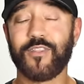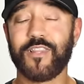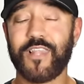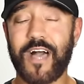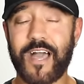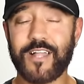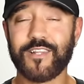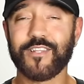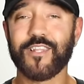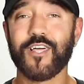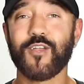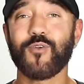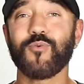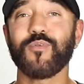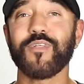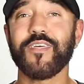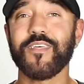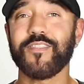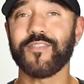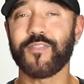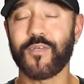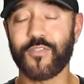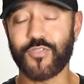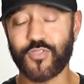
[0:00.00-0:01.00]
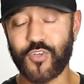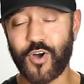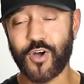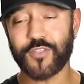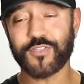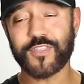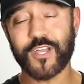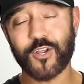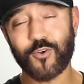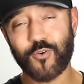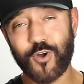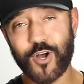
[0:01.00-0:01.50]
I I literally the
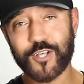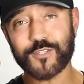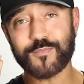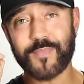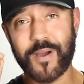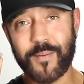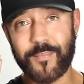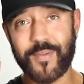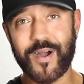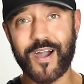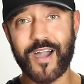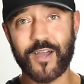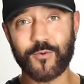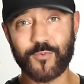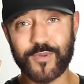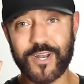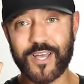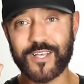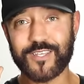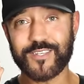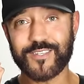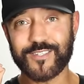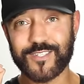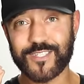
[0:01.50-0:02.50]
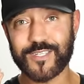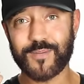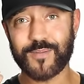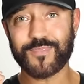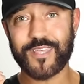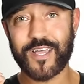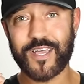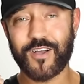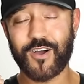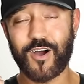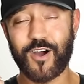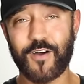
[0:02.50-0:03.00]
thought that crossed my mind when I sipped
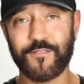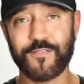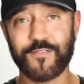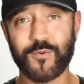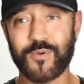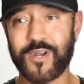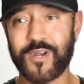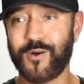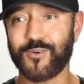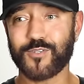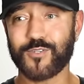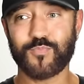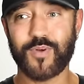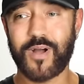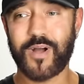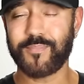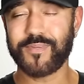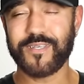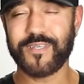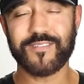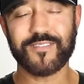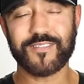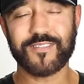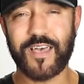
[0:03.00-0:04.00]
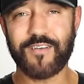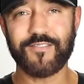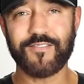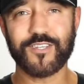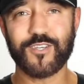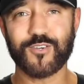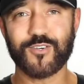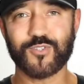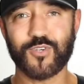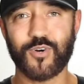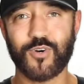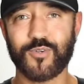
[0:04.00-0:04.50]
that coffee when I was probably seven
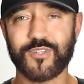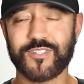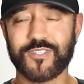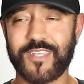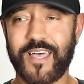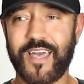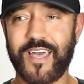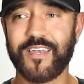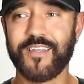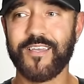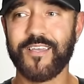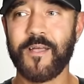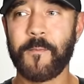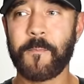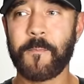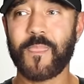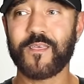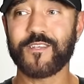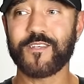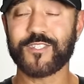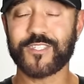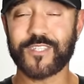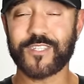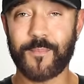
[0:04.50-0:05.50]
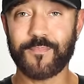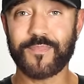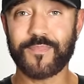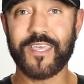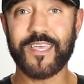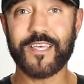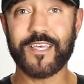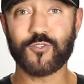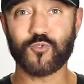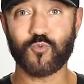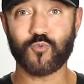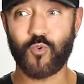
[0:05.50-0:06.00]
years old is that
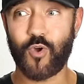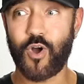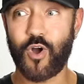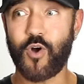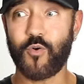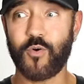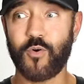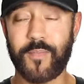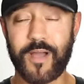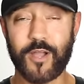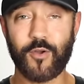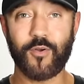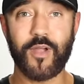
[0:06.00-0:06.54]
something is wrong with my